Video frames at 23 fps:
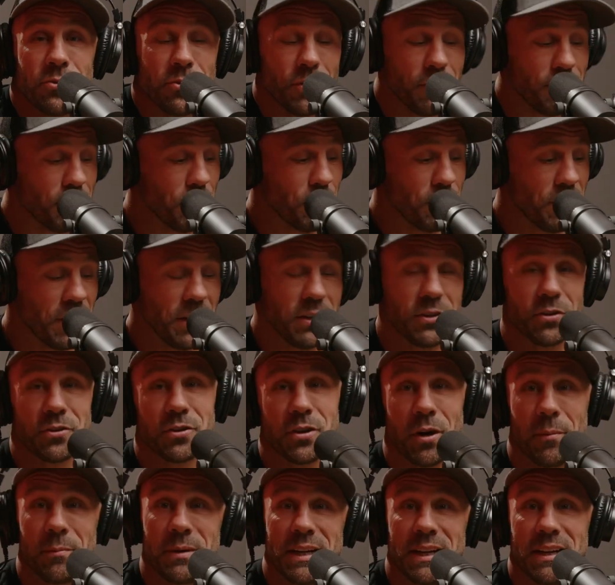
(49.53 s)
So if you think you're
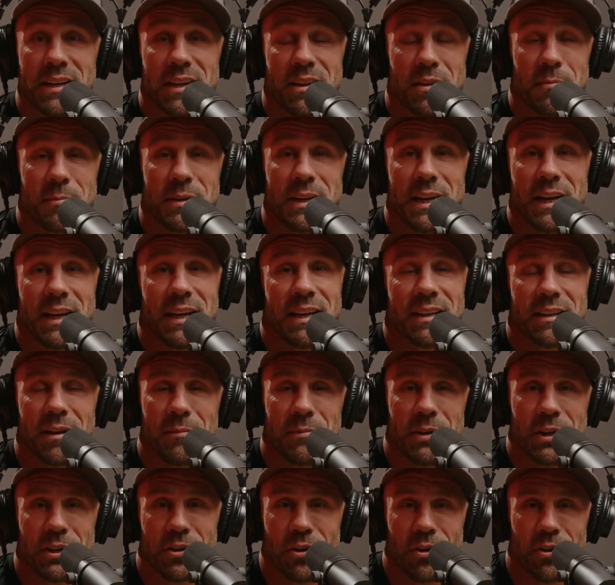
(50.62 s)
coming in at the beginning, let
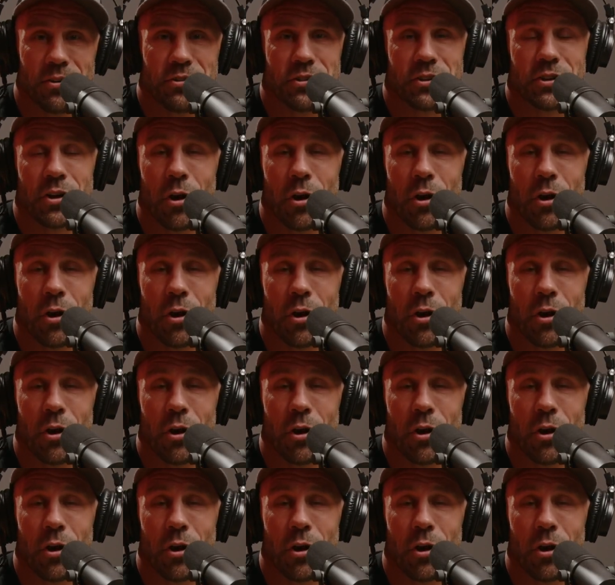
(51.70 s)
me encourage you.